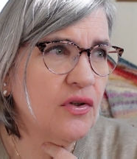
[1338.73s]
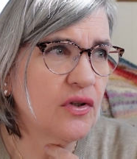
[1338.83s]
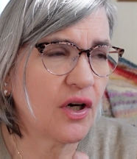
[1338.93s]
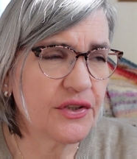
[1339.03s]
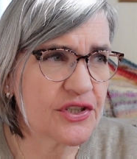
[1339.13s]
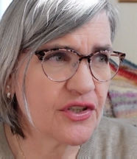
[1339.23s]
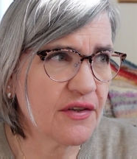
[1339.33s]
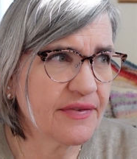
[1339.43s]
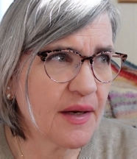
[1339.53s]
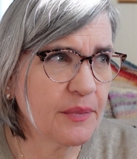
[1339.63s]
other
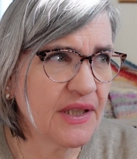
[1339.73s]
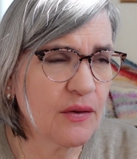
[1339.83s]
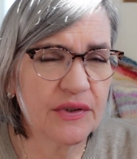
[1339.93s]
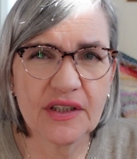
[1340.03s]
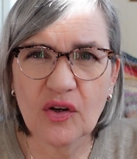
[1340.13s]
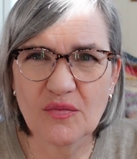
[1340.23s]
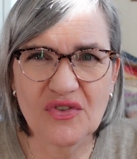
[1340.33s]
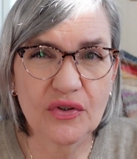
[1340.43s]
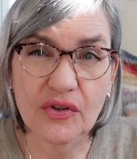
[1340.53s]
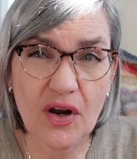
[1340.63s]
stuff happening when it comes
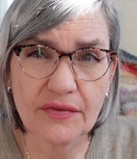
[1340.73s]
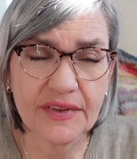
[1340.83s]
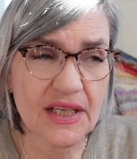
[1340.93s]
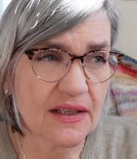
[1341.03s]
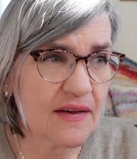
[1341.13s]
to crafting,